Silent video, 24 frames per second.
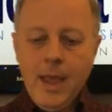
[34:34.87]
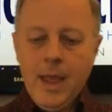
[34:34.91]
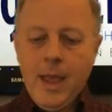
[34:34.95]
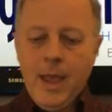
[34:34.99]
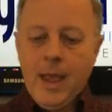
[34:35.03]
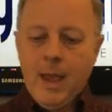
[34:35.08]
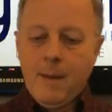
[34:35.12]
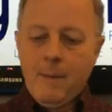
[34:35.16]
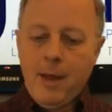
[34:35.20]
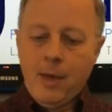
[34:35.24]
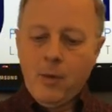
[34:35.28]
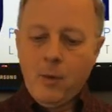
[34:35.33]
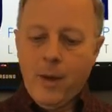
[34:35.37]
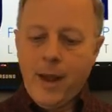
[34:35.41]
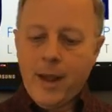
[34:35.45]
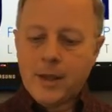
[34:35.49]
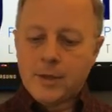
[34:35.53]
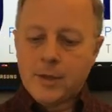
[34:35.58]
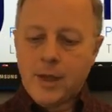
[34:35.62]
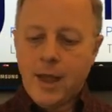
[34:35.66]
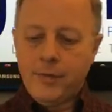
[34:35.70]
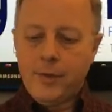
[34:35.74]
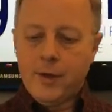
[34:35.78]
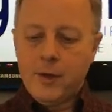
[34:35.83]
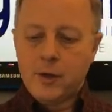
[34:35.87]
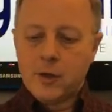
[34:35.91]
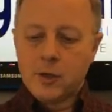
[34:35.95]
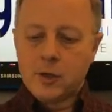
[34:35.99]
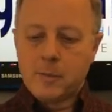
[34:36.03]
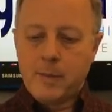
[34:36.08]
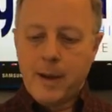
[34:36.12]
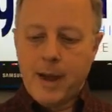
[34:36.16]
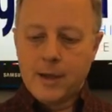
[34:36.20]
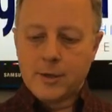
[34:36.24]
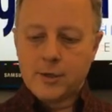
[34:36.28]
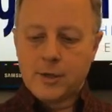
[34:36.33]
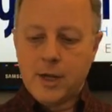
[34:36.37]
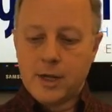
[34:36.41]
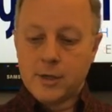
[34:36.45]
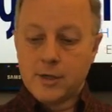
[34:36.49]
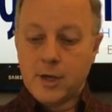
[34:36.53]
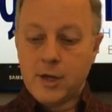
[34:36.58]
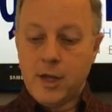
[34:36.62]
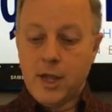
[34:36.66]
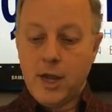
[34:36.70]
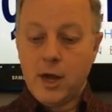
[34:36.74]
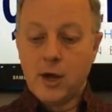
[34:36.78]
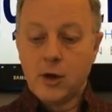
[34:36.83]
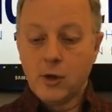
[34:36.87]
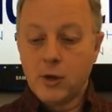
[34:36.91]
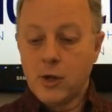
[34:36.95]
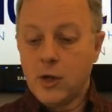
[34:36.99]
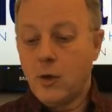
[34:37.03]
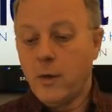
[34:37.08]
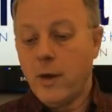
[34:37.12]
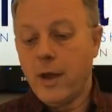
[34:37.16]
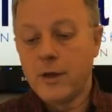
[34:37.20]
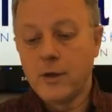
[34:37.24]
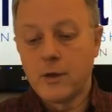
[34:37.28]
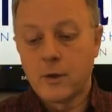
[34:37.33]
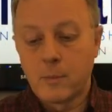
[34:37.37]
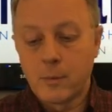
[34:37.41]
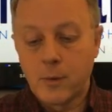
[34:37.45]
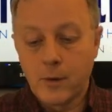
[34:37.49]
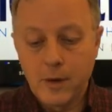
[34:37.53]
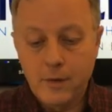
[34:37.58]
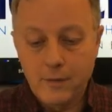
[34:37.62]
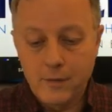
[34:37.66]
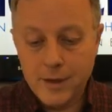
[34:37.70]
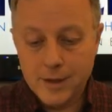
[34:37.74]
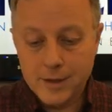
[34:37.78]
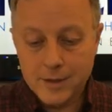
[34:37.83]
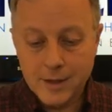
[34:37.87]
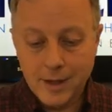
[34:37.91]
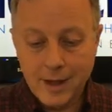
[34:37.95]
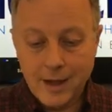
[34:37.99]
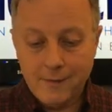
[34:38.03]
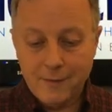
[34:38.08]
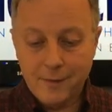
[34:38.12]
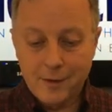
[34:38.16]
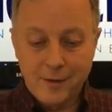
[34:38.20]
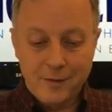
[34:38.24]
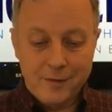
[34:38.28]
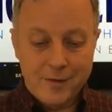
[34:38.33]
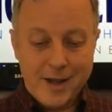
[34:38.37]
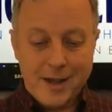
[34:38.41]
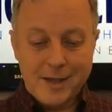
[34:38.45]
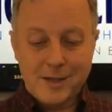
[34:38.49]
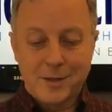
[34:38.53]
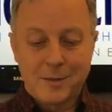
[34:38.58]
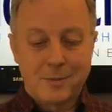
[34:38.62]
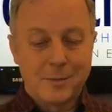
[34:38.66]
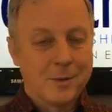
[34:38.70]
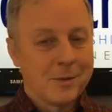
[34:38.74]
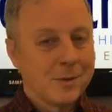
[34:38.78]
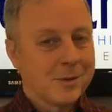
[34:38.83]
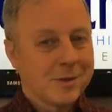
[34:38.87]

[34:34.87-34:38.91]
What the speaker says: And by the way, it's not that your spouse doesn't hear you at your previous level of decibels,